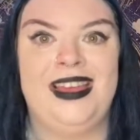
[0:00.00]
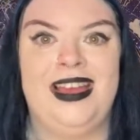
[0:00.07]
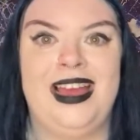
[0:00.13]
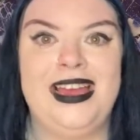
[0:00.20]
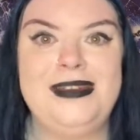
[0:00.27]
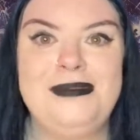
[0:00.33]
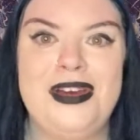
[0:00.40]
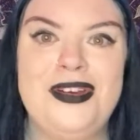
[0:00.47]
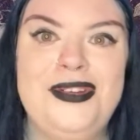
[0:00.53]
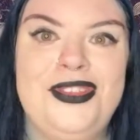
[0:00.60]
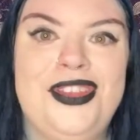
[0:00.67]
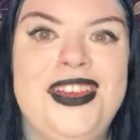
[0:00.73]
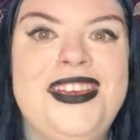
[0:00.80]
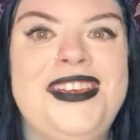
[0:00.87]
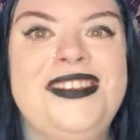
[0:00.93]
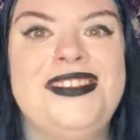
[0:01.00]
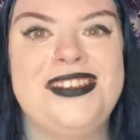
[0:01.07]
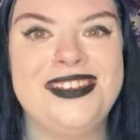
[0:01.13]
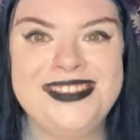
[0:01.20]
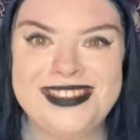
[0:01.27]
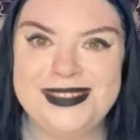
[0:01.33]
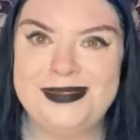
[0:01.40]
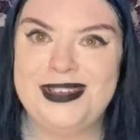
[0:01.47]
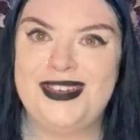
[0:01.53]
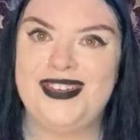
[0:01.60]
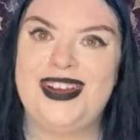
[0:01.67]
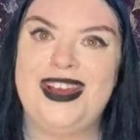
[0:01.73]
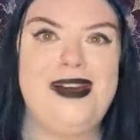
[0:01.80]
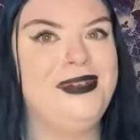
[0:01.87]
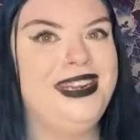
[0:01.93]
Hey Mo, thank you so, so much for
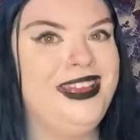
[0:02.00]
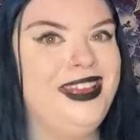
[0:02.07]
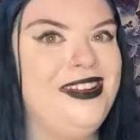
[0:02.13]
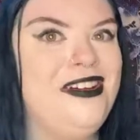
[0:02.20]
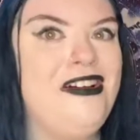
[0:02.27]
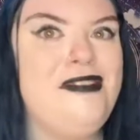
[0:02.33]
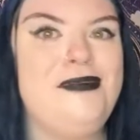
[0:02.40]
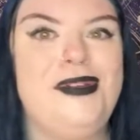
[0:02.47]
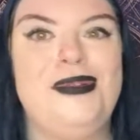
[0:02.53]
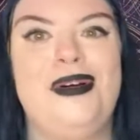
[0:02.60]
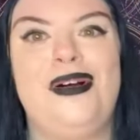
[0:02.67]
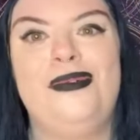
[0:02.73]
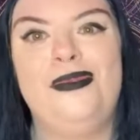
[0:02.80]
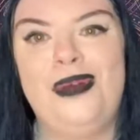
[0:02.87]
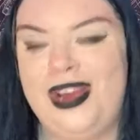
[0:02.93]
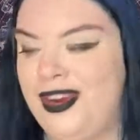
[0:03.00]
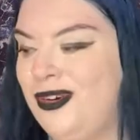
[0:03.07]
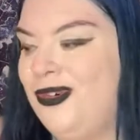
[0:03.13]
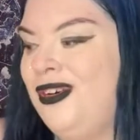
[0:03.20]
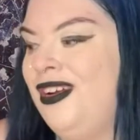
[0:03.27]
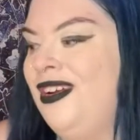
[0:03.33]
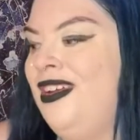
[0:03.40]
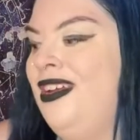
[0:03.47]
coming in. I hope you are well.